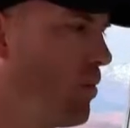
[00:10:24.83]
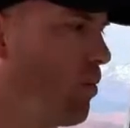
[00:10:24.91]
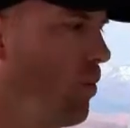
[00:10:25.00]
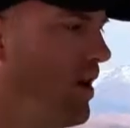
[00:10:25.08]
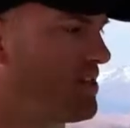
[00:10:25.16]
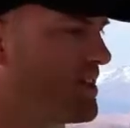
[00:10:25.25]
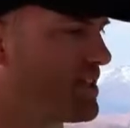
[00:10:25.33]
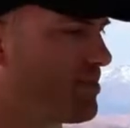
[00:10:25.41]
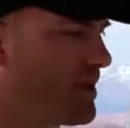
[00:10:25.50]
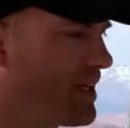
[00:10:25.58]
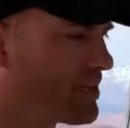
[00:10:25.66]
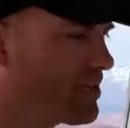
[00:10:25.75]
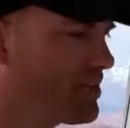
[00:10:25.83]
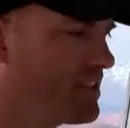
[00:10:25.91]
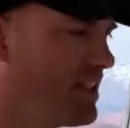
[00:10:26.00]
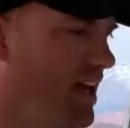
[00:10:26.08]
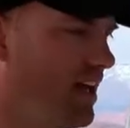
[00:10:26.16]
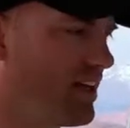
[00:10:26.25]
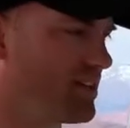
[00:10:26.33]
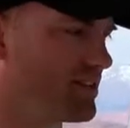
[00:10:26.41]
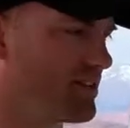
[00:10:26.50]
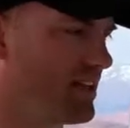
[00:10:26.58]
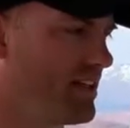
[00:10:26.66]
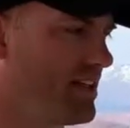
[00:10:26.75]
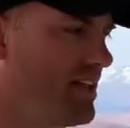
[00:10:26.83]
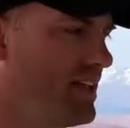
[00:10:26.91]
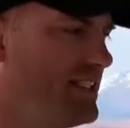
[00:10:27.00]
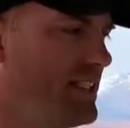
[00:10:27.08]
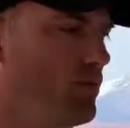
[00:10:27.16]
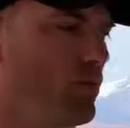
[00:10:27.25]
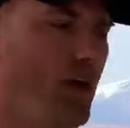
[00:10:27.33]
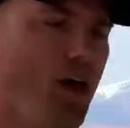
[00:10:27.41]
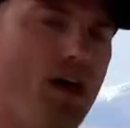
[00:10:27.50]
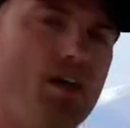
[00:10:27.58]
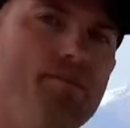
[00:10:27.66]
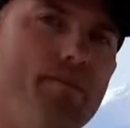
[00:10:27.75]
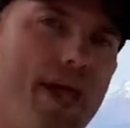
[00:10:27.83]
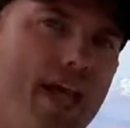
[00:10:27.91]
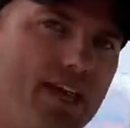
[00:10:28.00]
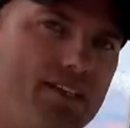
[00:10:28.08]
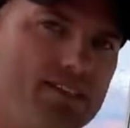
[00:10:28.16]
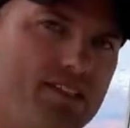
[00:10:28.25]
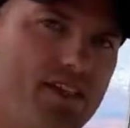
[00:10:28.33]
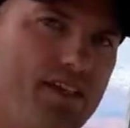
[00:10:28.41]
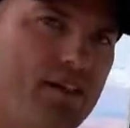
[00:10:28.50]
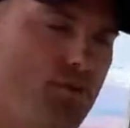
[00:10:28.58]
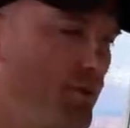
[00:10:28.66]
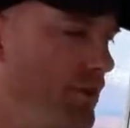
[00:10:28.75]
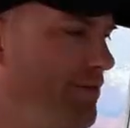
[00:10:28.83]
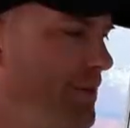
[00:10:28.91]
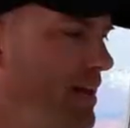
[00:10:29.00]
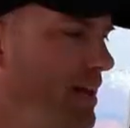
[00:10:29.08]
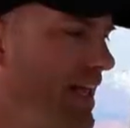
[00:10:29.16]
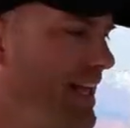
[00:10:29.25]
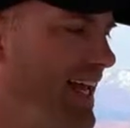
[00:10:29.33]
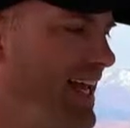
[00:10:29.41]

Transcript: What this pixel does is it will unmask, reveal, and